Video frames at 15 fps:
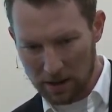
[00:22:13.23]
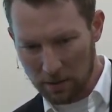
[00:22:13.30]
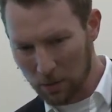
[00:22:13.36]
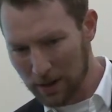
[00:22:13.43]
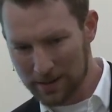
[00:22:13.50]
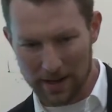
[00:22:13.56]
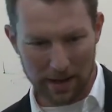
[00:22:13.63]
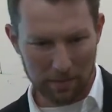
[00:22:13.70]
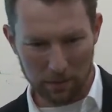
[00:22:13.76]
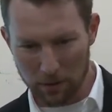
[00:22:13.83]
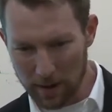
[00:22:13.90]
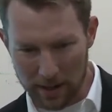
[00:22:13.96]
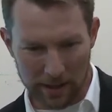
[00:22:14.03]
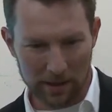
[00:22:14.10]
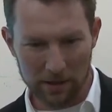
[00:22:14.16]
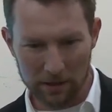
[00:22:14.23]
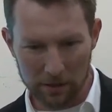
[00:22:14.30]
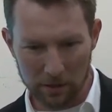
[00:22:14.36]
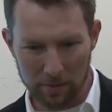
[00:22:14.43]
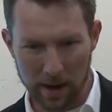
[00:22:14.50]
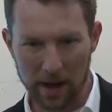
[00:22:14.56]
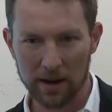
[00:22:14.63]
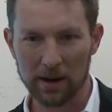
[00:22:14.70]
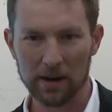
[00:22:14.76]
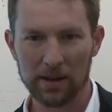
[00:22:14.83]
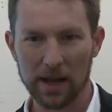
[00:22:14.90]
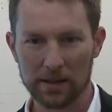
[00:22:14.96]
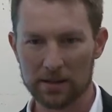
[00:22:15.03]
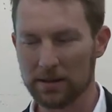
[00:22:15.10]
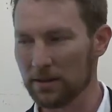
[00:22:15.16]
What is that? What do I need to do about it? And
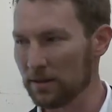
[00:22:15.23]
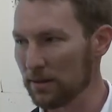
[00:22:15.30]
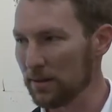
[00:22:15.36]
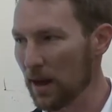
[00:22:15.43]
that's the,